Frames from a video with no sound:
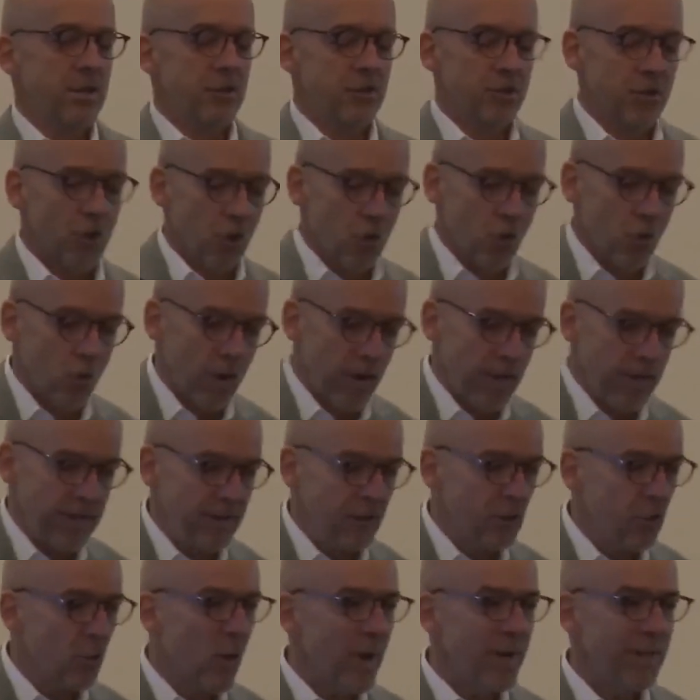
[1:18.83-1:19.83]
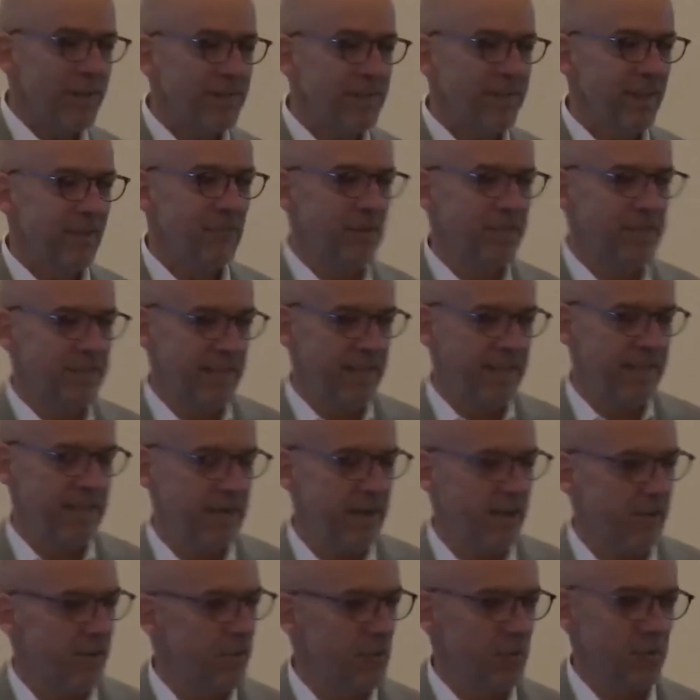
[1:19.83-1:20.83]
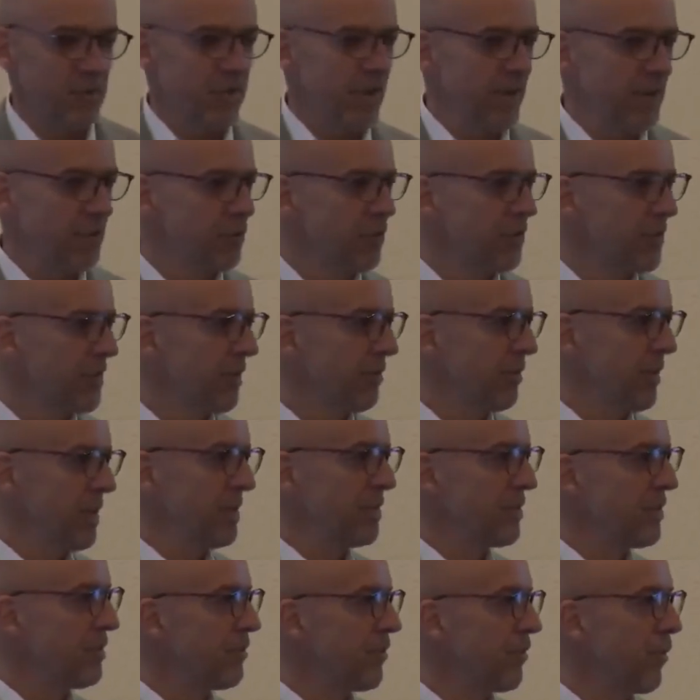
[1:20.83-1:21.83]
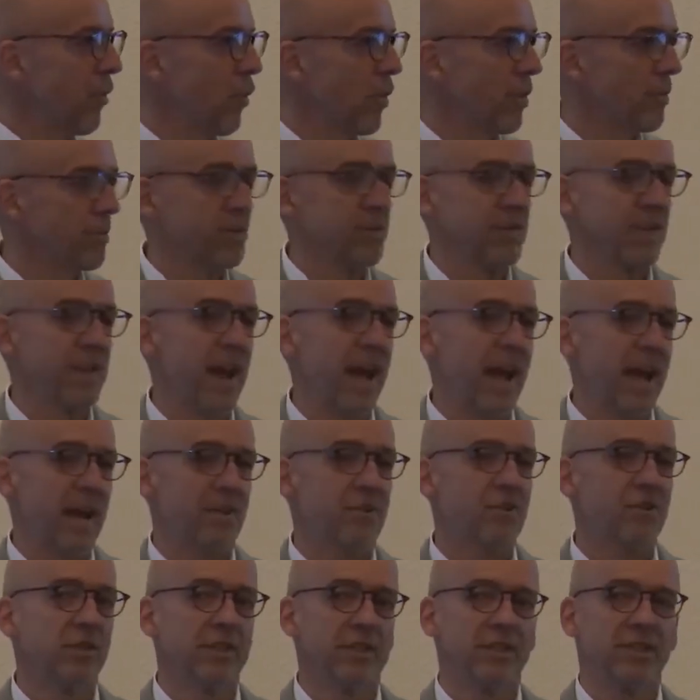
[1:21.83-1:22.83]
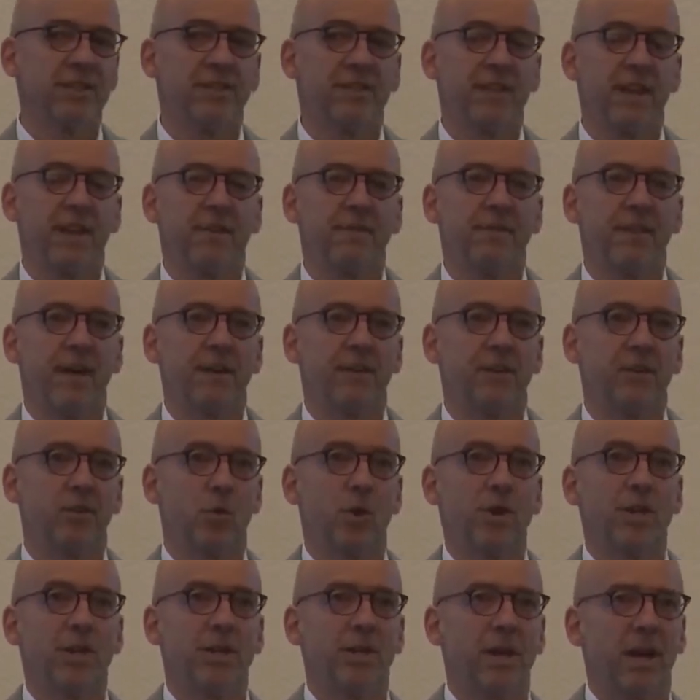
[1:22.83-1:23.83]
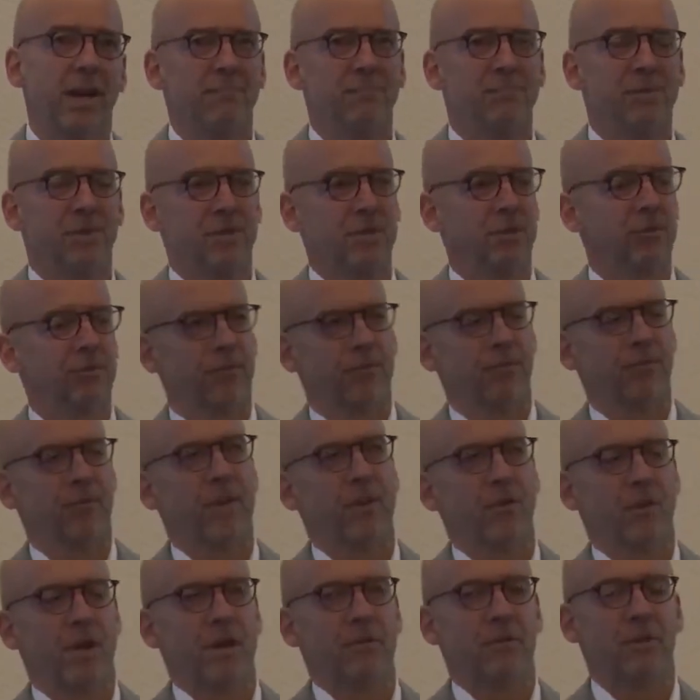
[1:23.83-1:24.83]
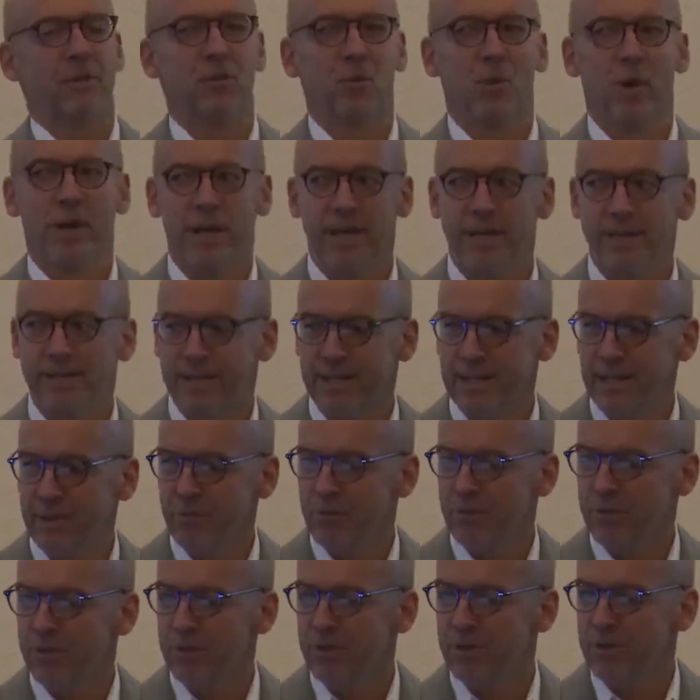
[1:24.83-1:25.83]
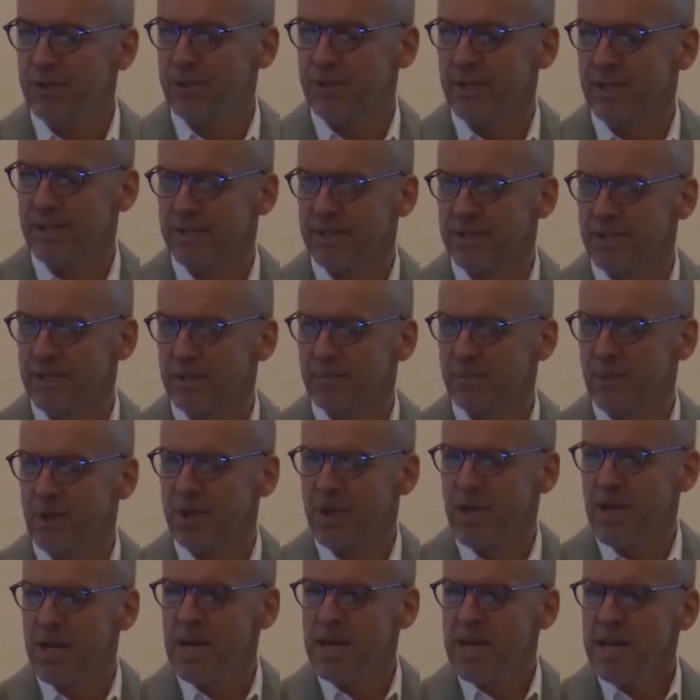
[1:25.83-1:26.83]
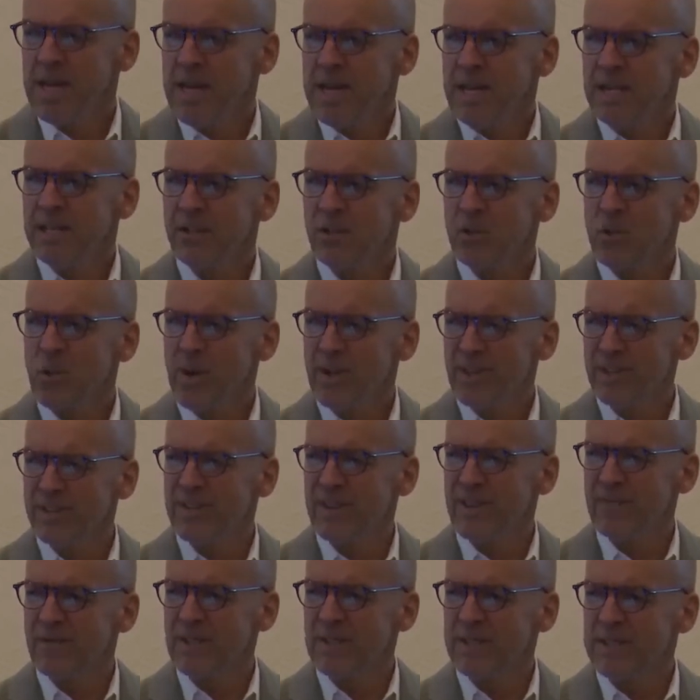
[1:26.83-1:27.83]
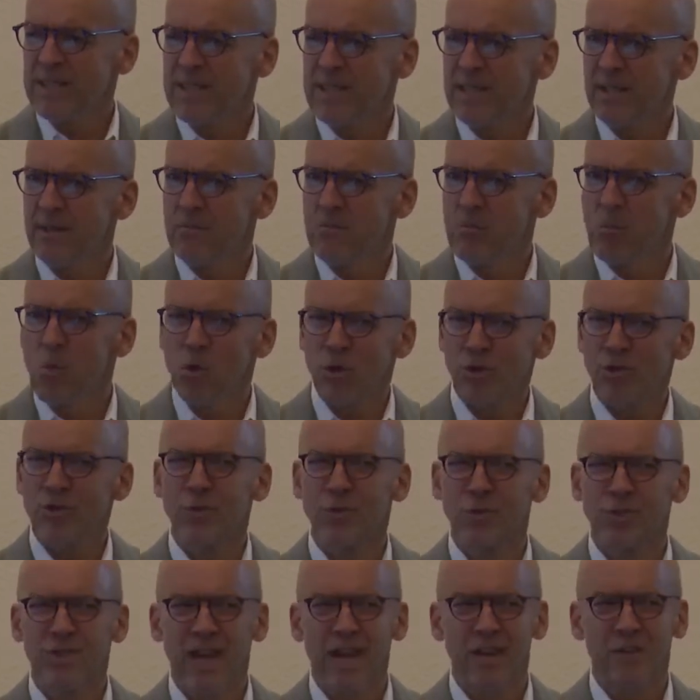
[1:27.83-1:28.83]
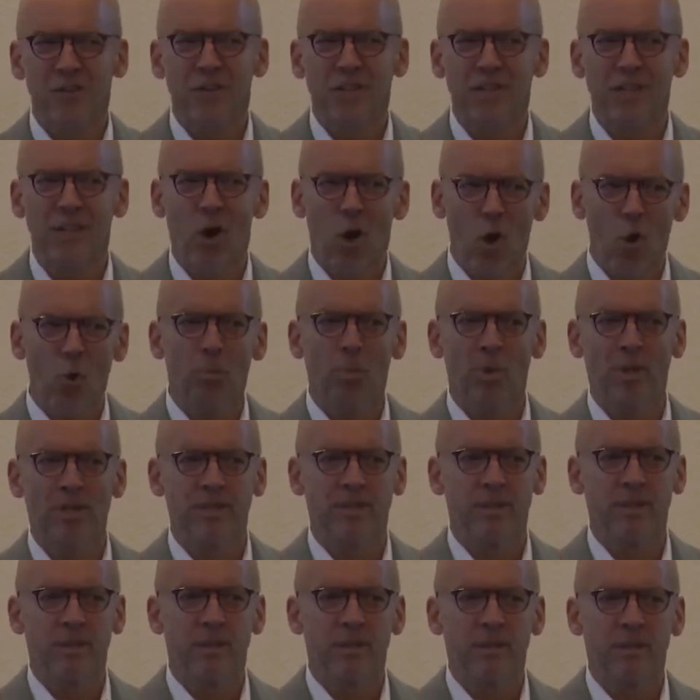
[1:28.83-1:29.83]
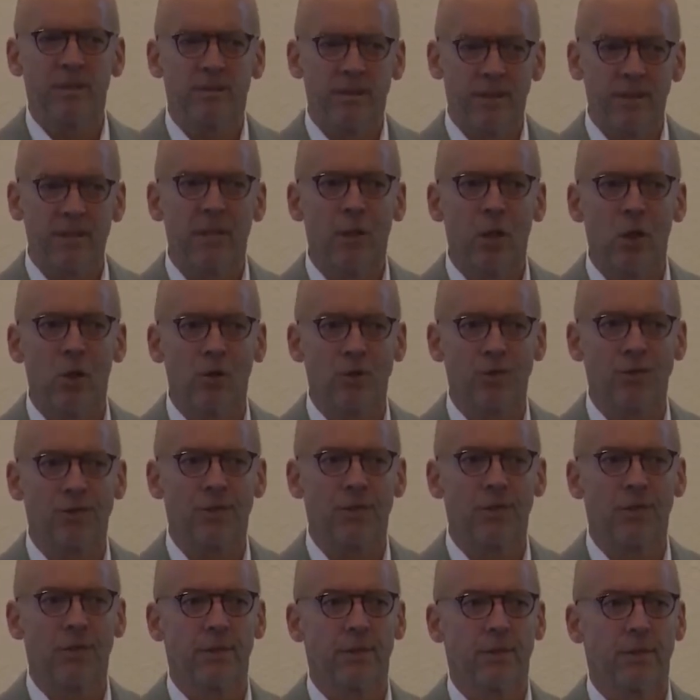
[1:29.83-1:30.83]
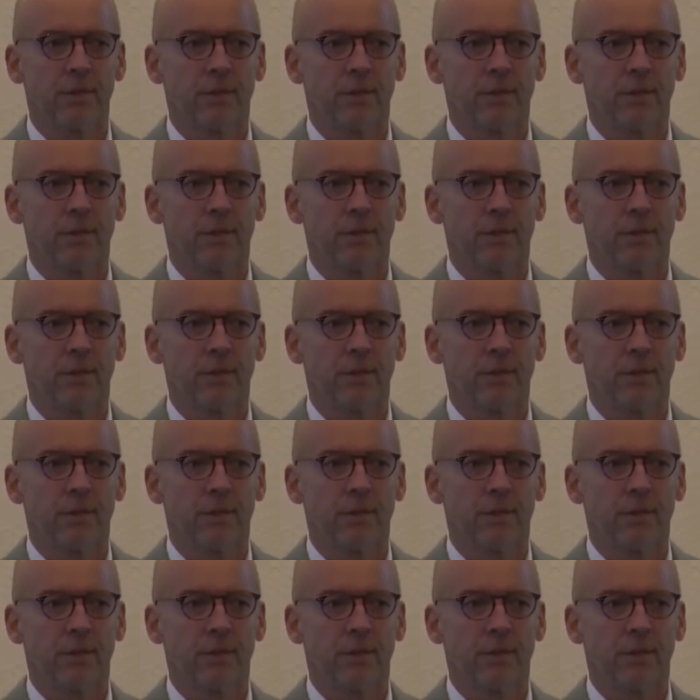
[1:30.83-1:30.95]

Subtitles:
So in 2017, there was an interesting piece in Forbes that actually said that I'm still figuring out the 2018 statistics, but in 2017, more stores actually opened than closed.